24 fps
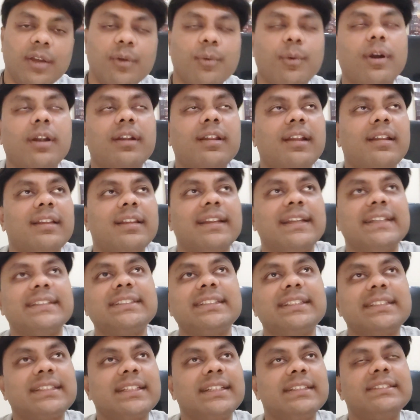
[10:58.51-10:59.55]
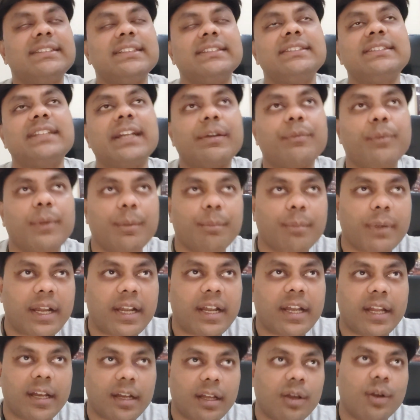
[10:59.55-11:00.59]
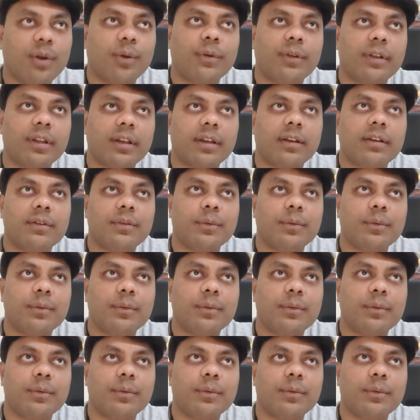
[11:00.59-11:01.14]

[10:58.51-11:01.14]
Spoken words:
What are the resistances that we might encounter?